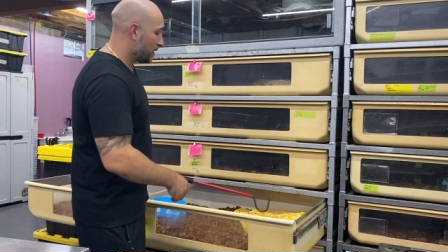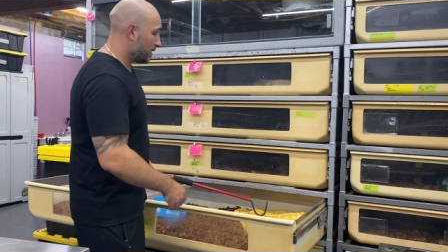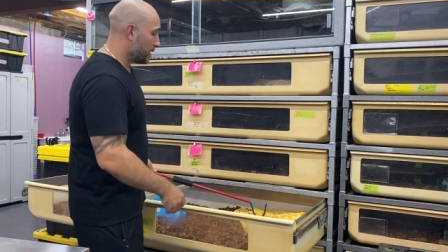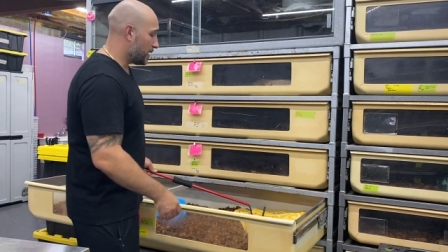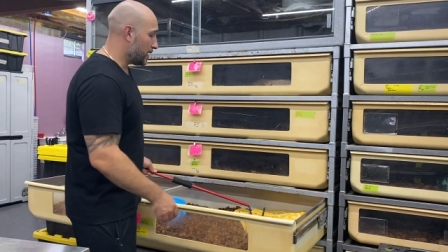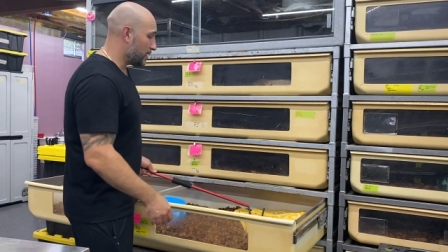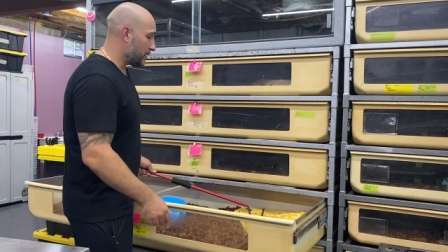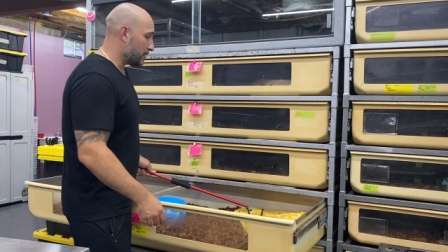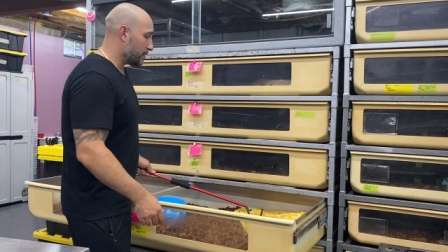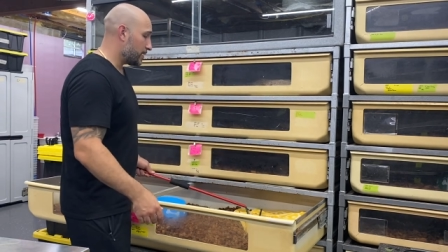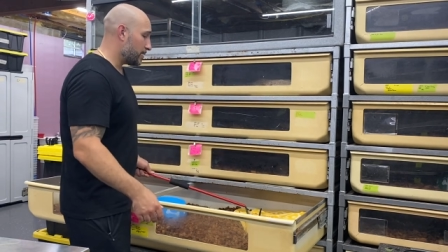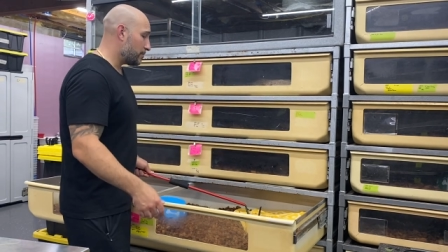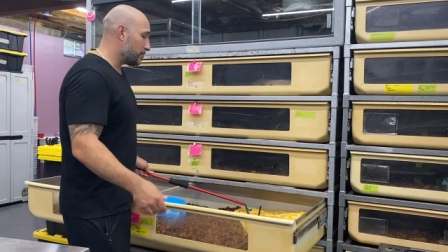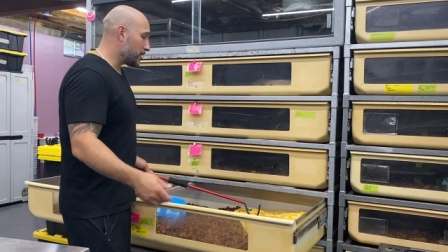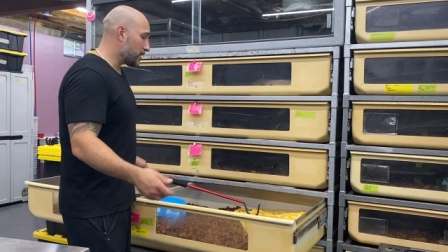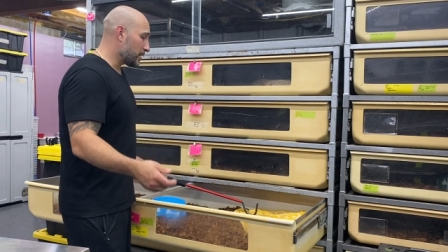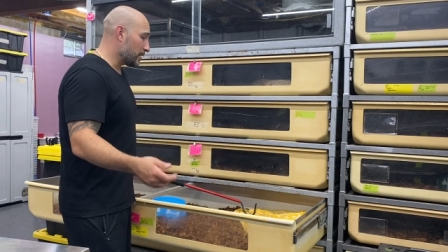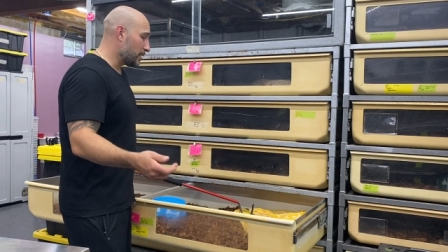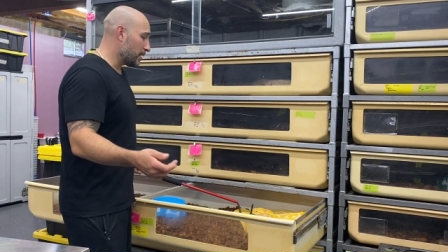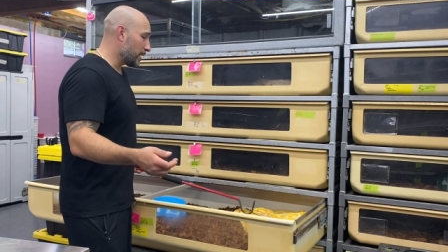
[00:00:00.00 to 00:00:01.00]
and
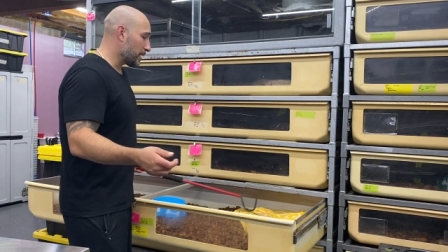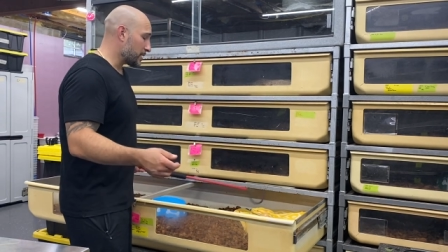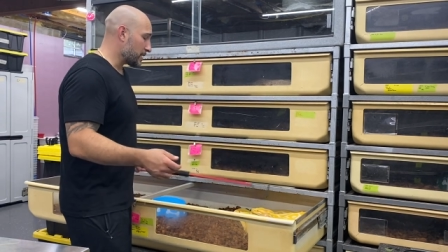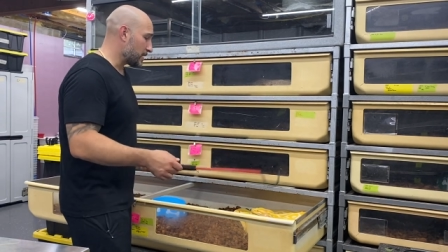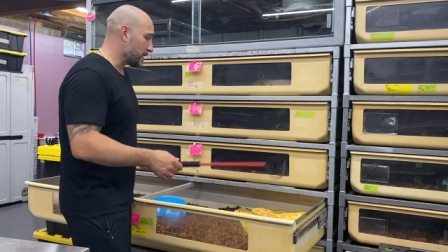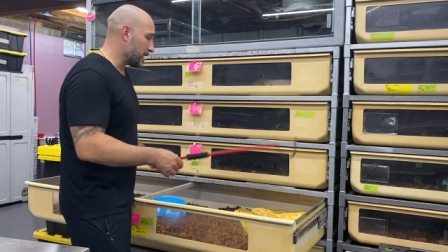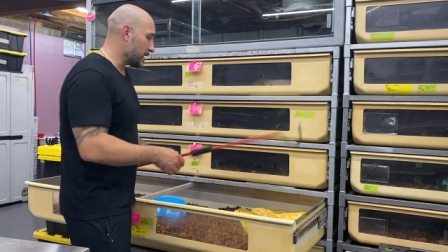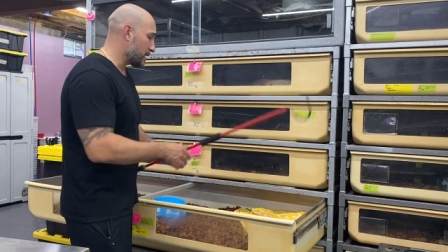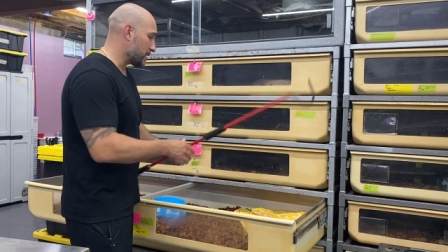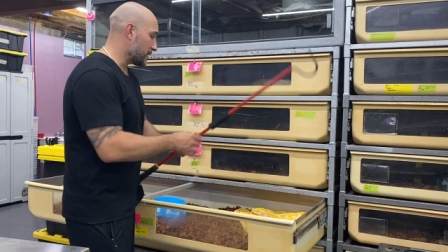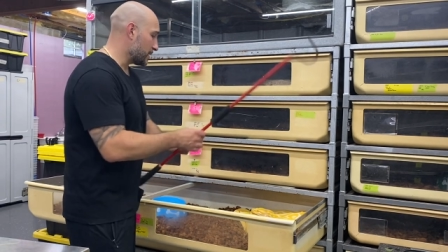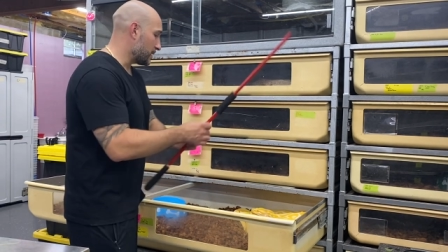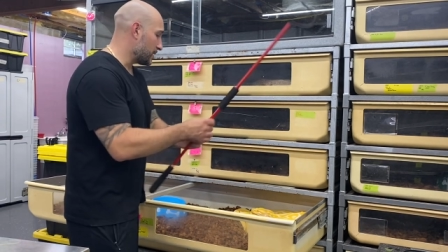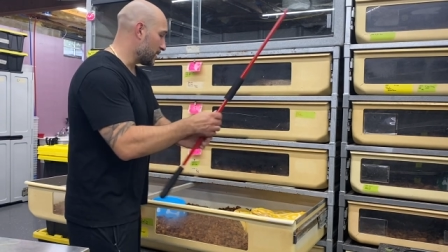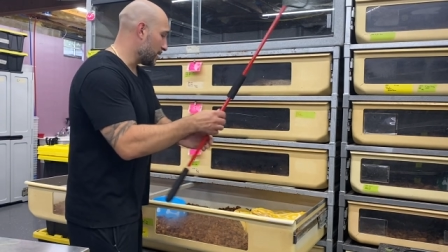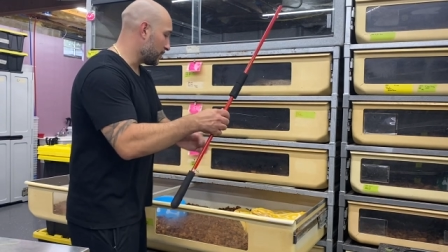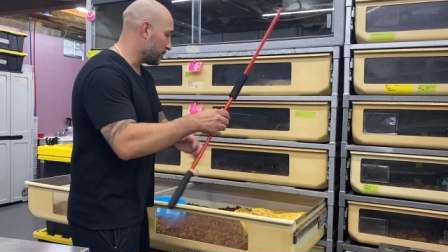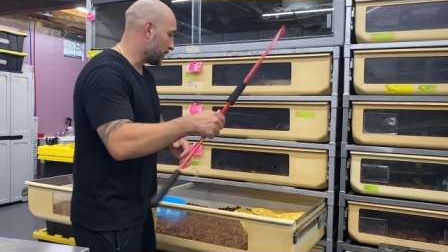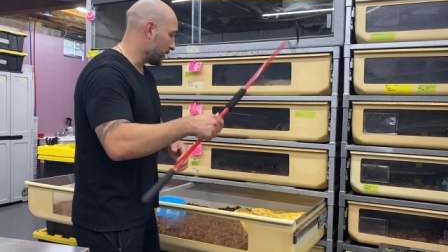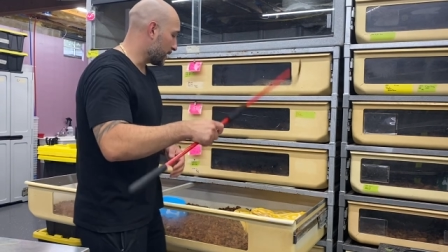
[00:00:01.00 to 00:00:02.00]
with a lot of snakes and
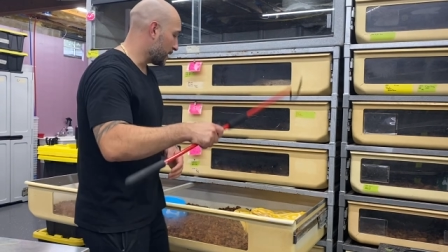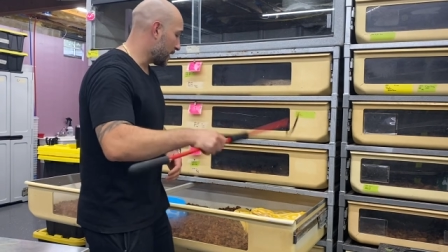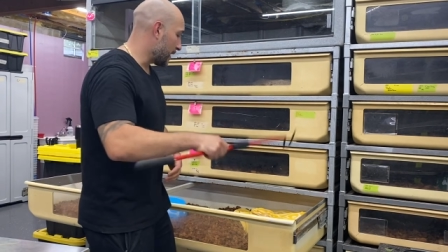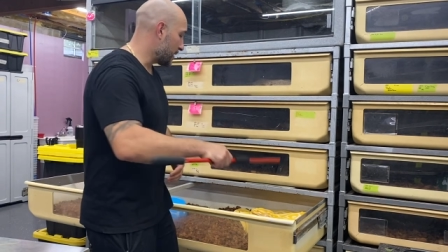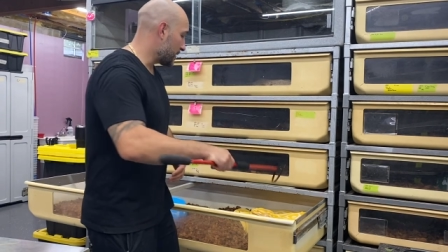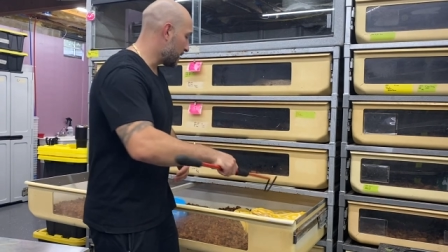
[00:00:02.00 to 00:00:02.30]
stuff like that